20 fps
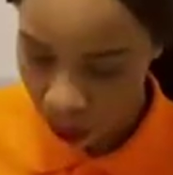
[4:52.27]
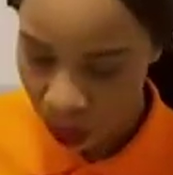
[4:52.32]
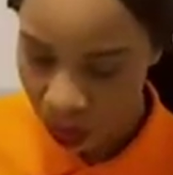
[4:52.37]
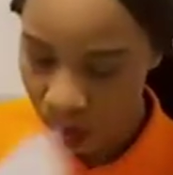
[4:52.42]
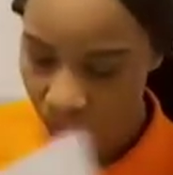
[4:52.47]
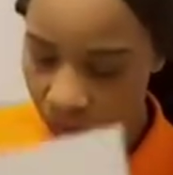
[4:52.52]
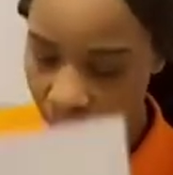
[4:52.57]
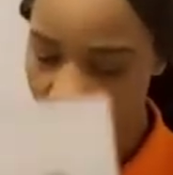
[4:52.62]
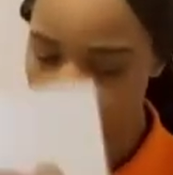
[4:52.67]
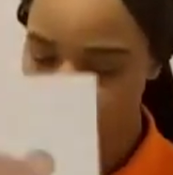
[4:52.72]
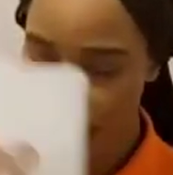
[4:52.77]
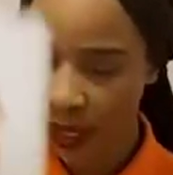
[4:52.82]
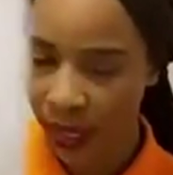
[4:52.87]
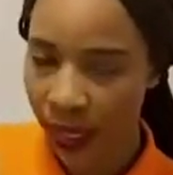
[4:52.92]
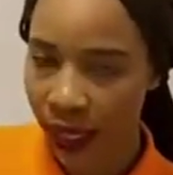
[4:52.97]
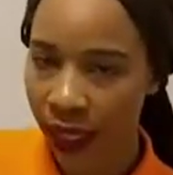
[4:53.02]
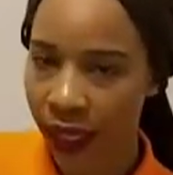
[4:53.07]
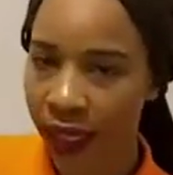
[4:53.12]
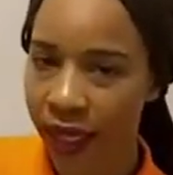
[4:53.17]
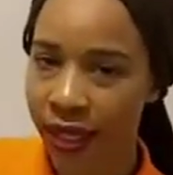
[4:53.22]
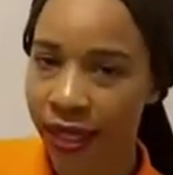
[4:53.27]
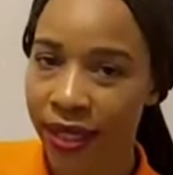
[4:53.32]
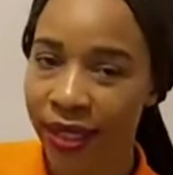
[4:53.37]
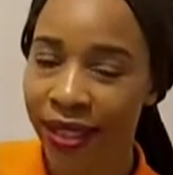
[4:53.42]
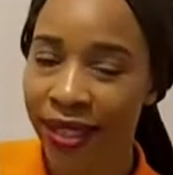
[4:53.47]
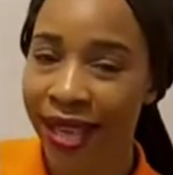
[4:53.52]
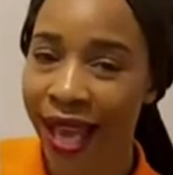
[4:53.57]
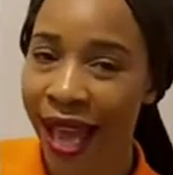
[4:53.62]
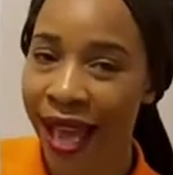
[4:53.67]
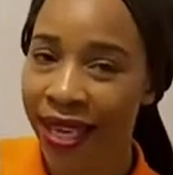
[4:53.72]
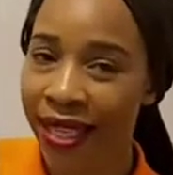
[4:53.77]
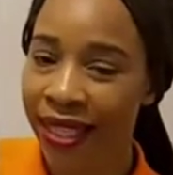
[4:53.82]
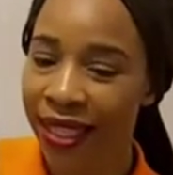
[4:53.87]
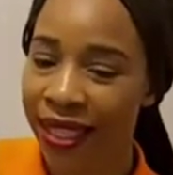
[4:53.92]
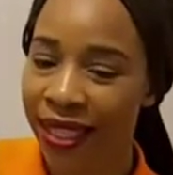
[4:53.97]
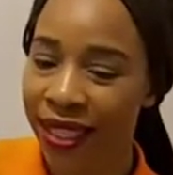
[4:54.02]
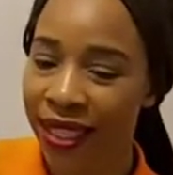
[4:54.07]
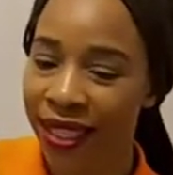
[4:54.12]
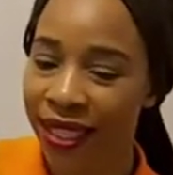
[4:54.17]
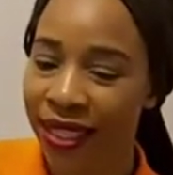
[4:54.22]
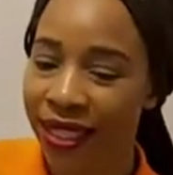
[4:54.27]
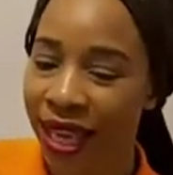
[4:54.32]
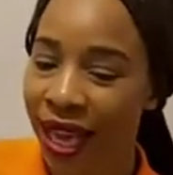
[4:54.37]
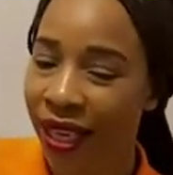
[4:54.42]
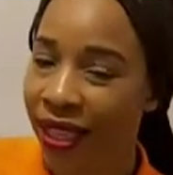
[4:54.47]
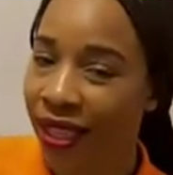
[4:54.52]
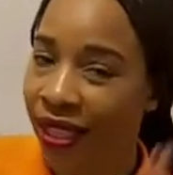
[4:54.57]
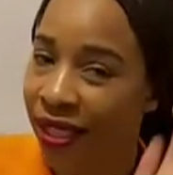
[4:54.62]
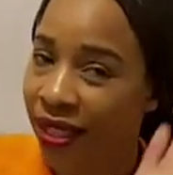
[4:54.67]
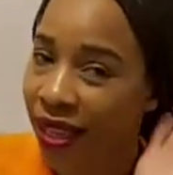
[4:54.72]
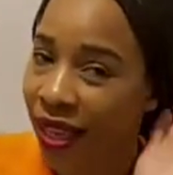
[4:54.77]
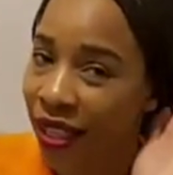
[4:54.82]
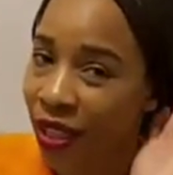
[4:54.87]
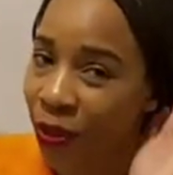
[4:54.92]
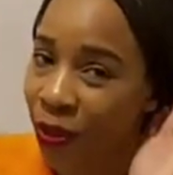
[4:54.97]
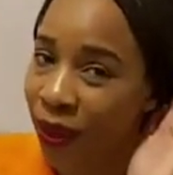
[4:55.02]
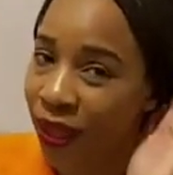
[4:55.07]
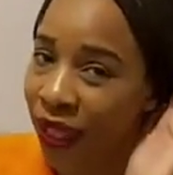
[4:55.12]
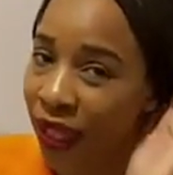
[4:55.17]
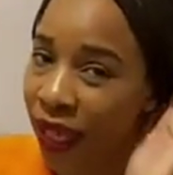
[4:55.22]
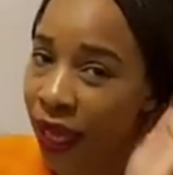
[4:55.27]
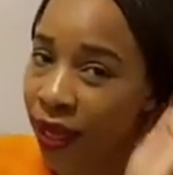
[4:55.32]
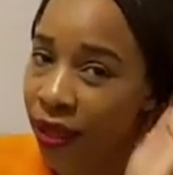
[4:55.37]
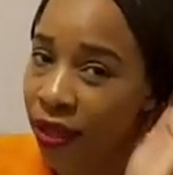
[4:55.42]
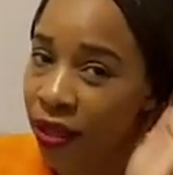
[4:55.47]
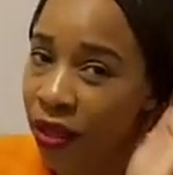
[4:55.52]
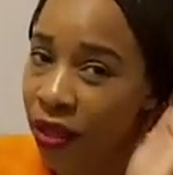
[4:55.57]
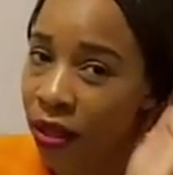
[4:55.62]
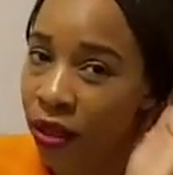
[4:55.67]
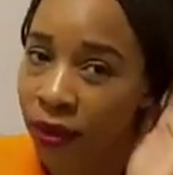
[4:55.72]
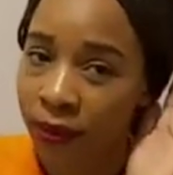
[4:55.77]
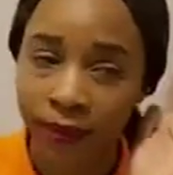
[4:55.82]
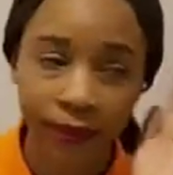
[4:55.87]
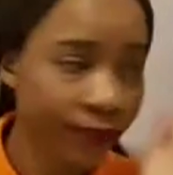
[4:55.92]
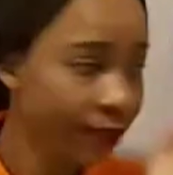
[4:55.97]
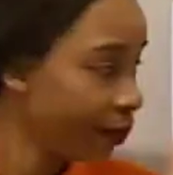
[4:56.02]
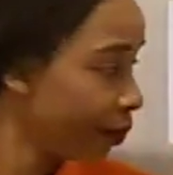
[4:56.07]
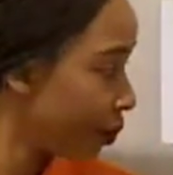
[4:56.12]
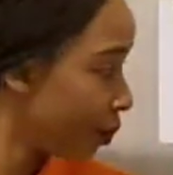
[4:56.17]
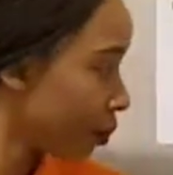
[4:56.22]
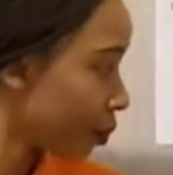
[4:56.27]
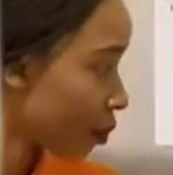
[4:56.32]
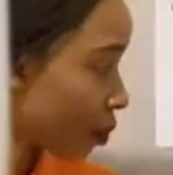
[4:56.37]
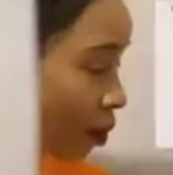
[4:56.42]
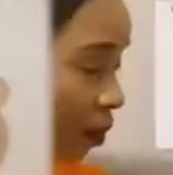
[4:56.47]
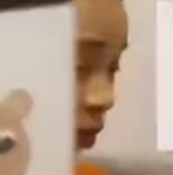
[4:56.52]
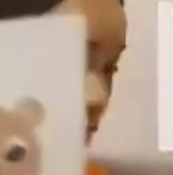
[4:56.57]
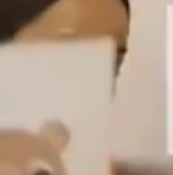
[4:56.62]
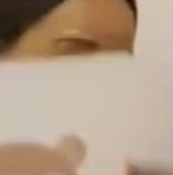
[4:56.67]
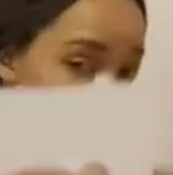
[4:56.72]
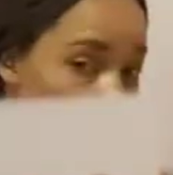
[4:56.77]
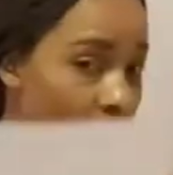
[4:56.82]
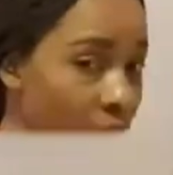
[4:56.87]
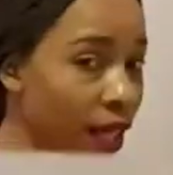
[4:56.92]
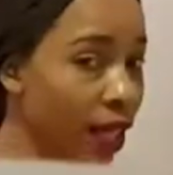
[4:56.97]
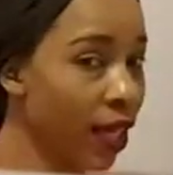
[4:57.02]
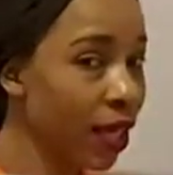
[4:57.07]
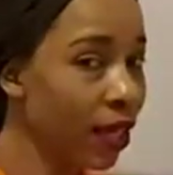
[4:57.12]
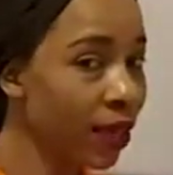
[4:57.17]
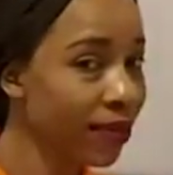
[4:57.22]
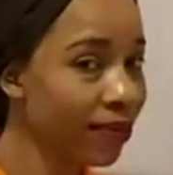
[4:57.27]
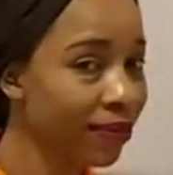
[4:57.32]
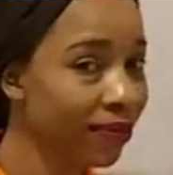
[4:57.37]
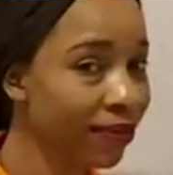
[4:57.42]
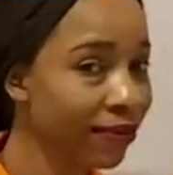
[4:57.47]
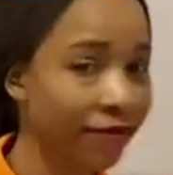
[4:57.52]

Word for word: word is Teddy. Teddy starts with the letter V